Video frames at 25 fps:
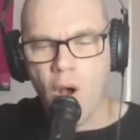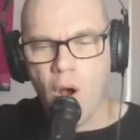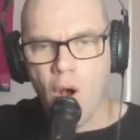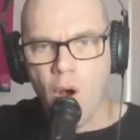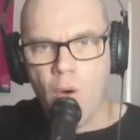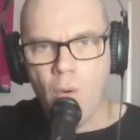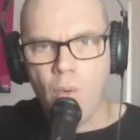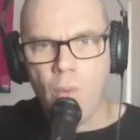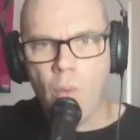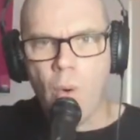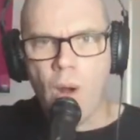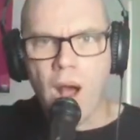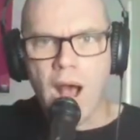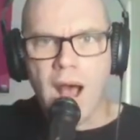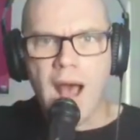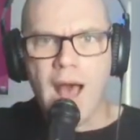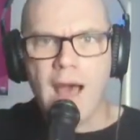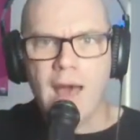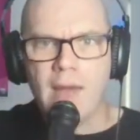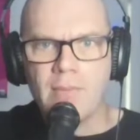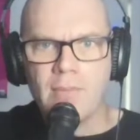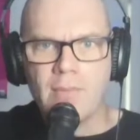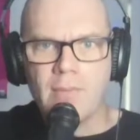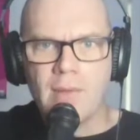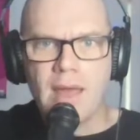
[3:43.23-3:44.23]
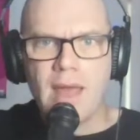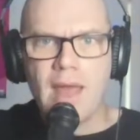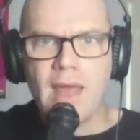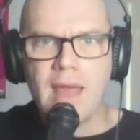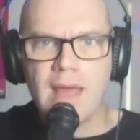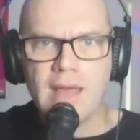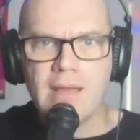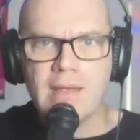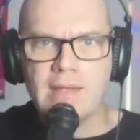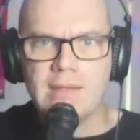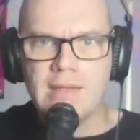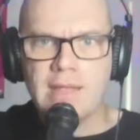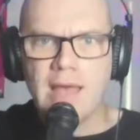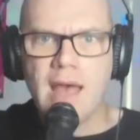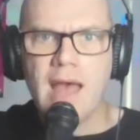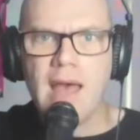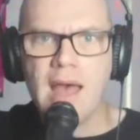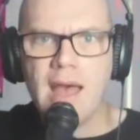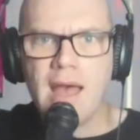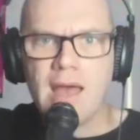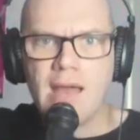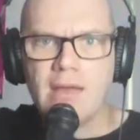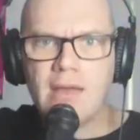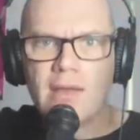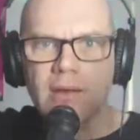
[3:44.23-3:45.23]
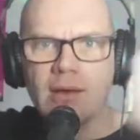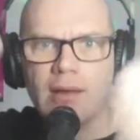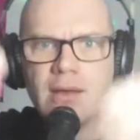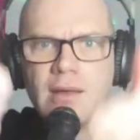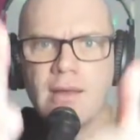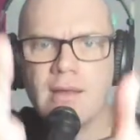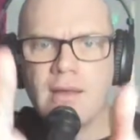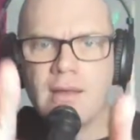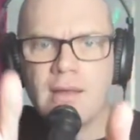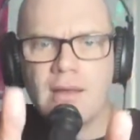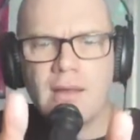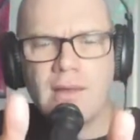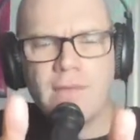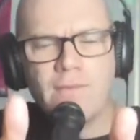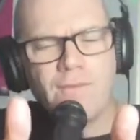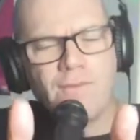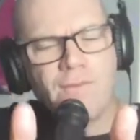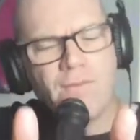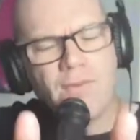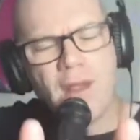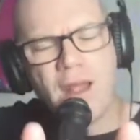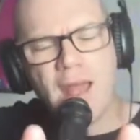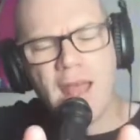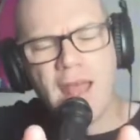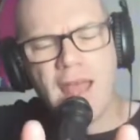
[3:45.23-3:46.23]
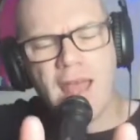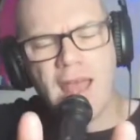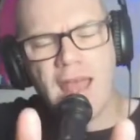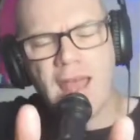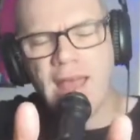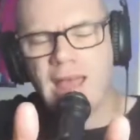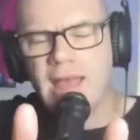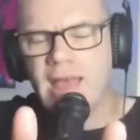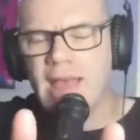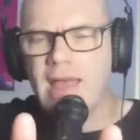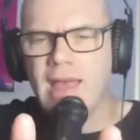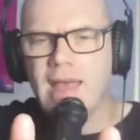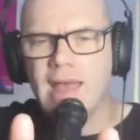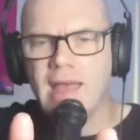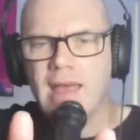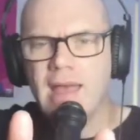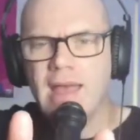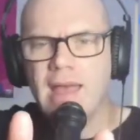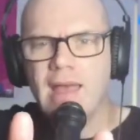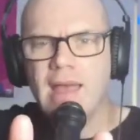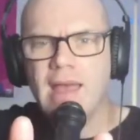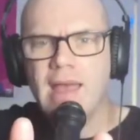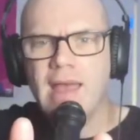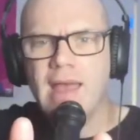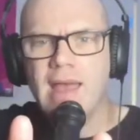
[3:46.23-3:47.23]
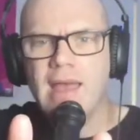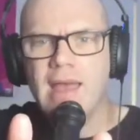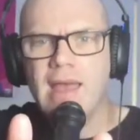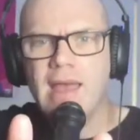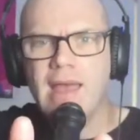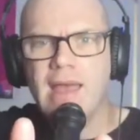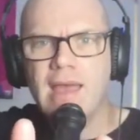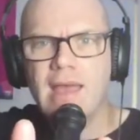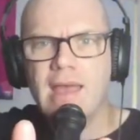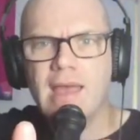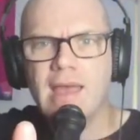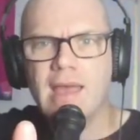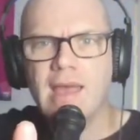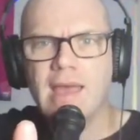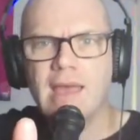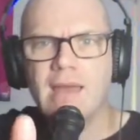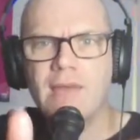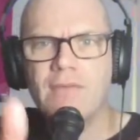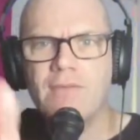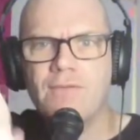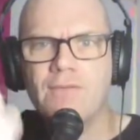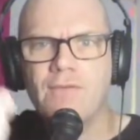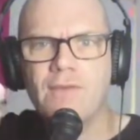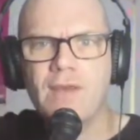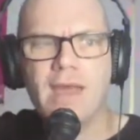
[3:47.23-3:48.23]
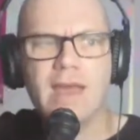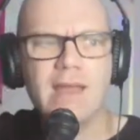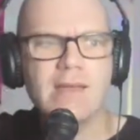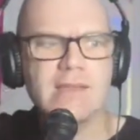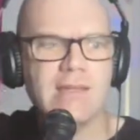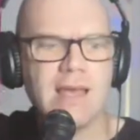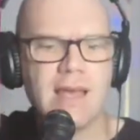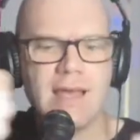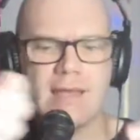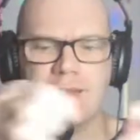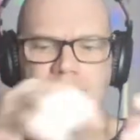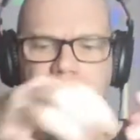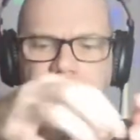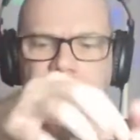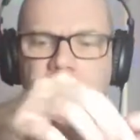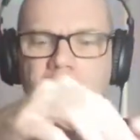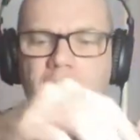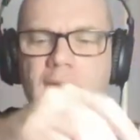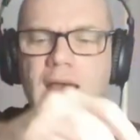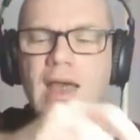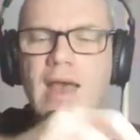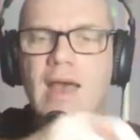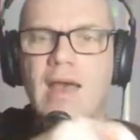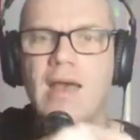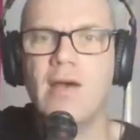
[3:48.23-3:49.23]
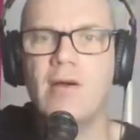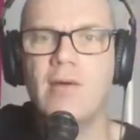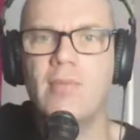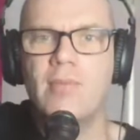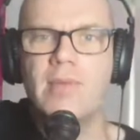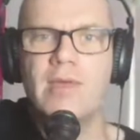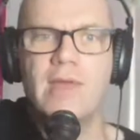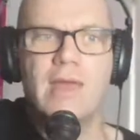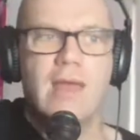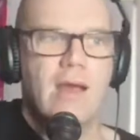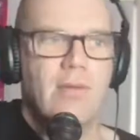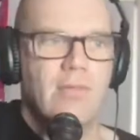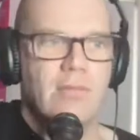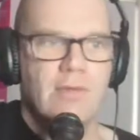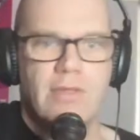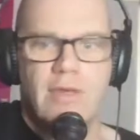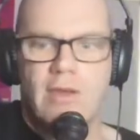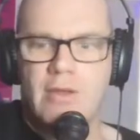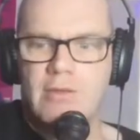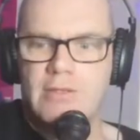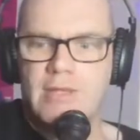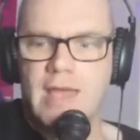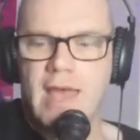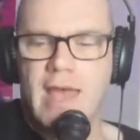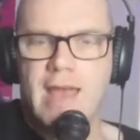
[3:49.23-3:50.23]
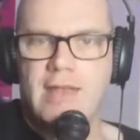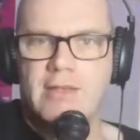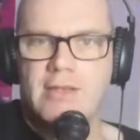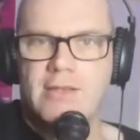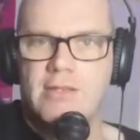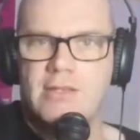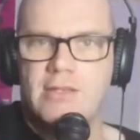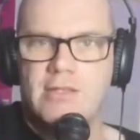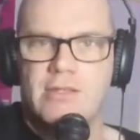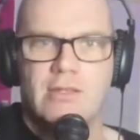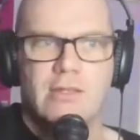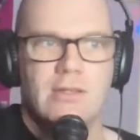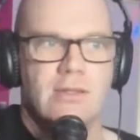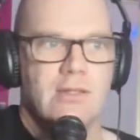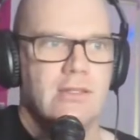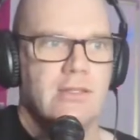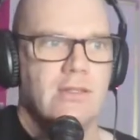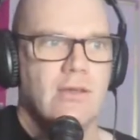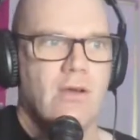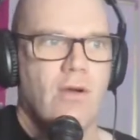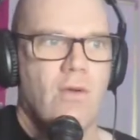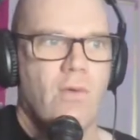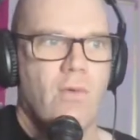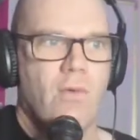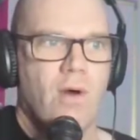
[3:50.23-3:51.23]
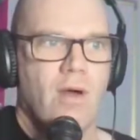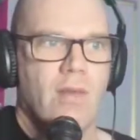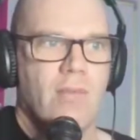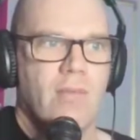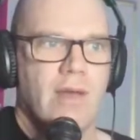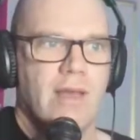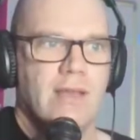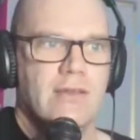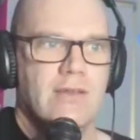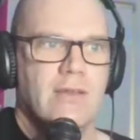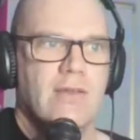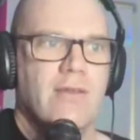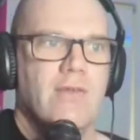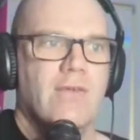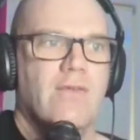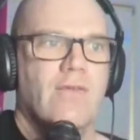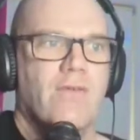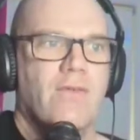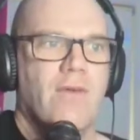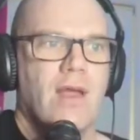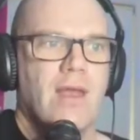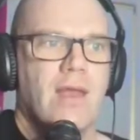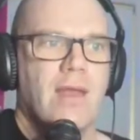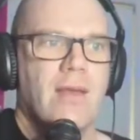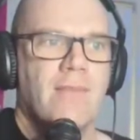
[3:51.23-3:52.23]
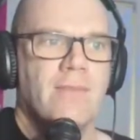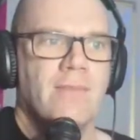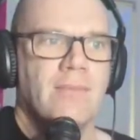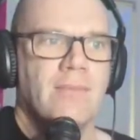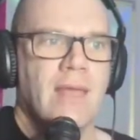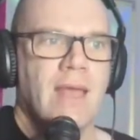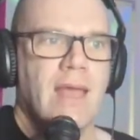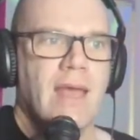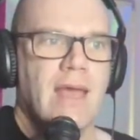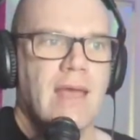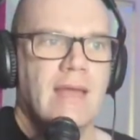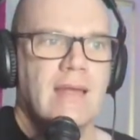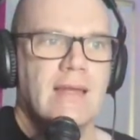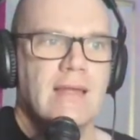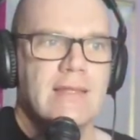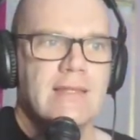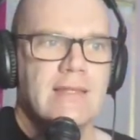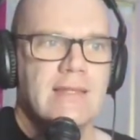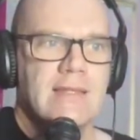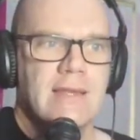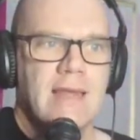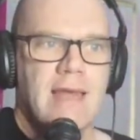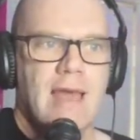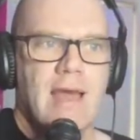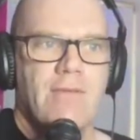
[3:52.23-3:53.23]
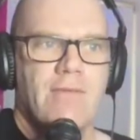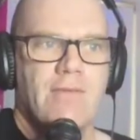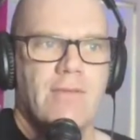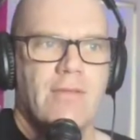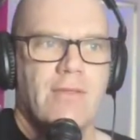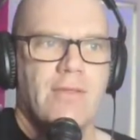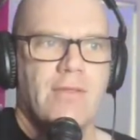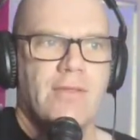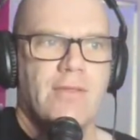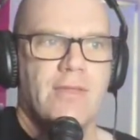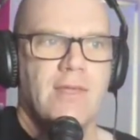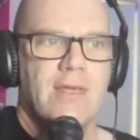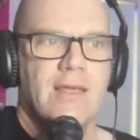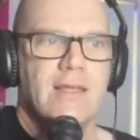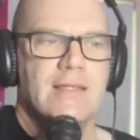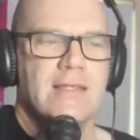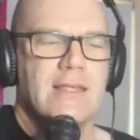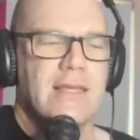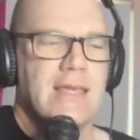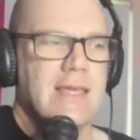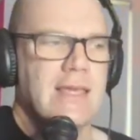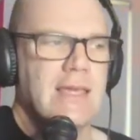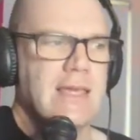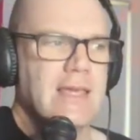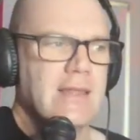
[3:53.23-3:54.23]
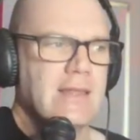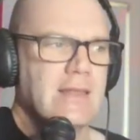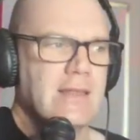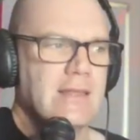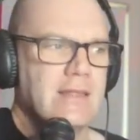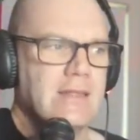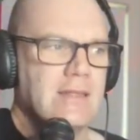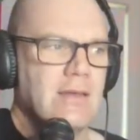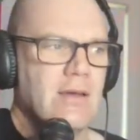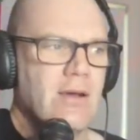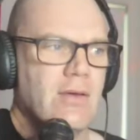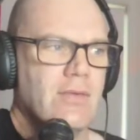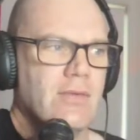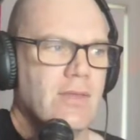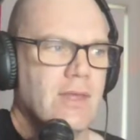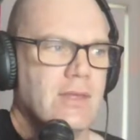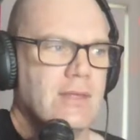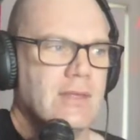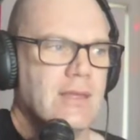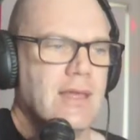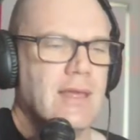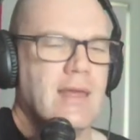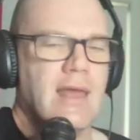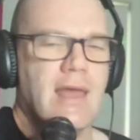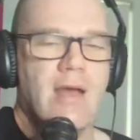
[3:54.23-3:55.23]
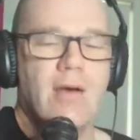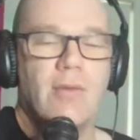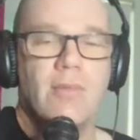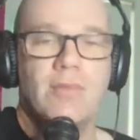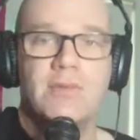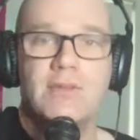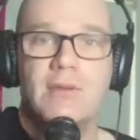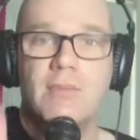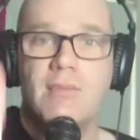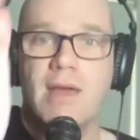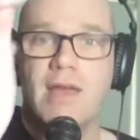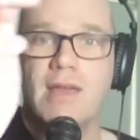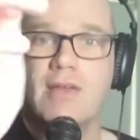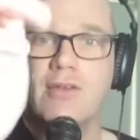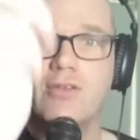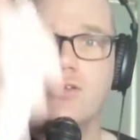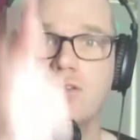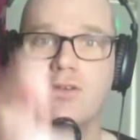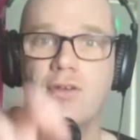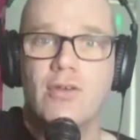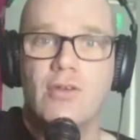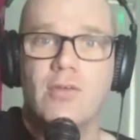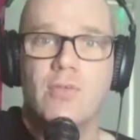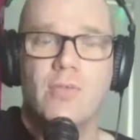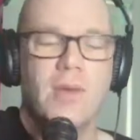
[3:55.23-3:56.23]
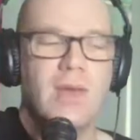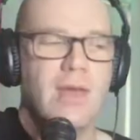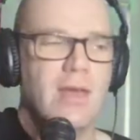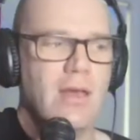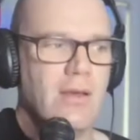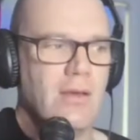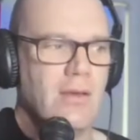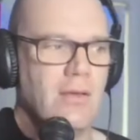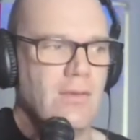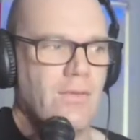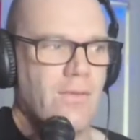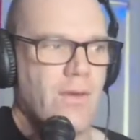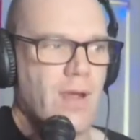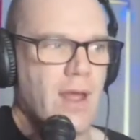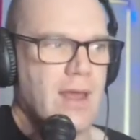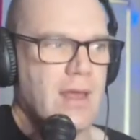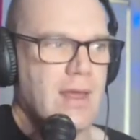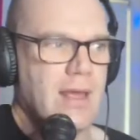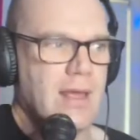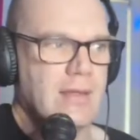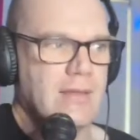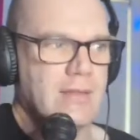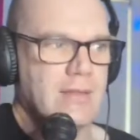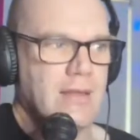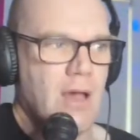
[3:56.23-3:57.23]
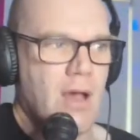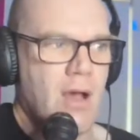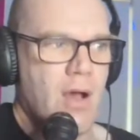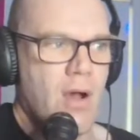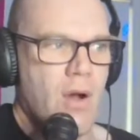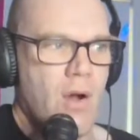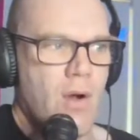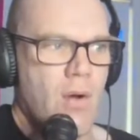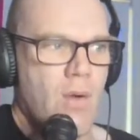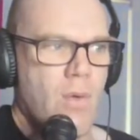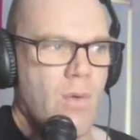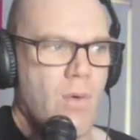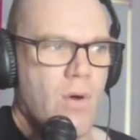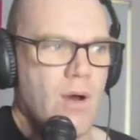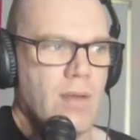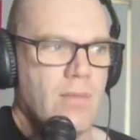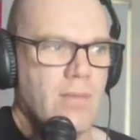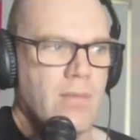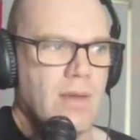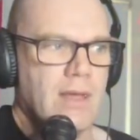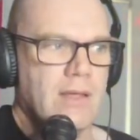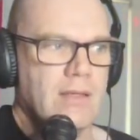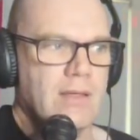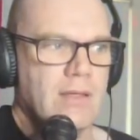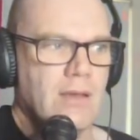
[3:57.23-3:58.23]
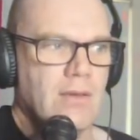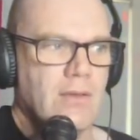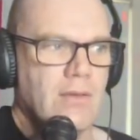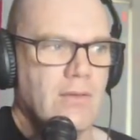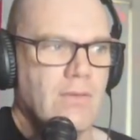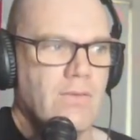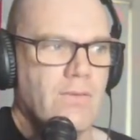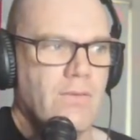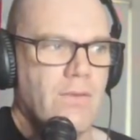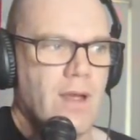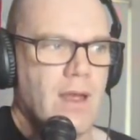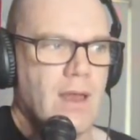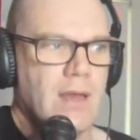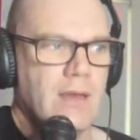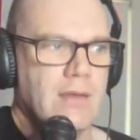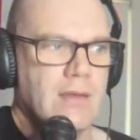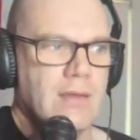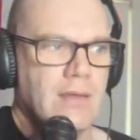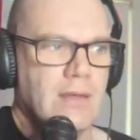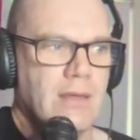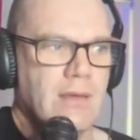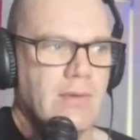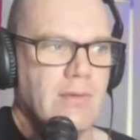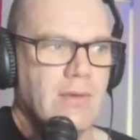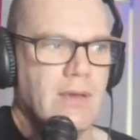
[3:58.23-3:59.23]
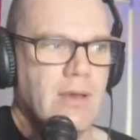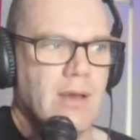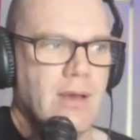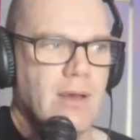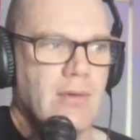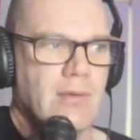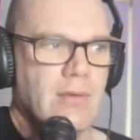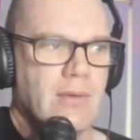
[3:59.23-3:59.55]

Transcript: What makes a good friend? Fantastic. Help me out with those actions to the song, What Makes a Good Friend? And listen out for the things in the song that can help to make you be a good friend. It's What Makes a Good Friend. Here we go.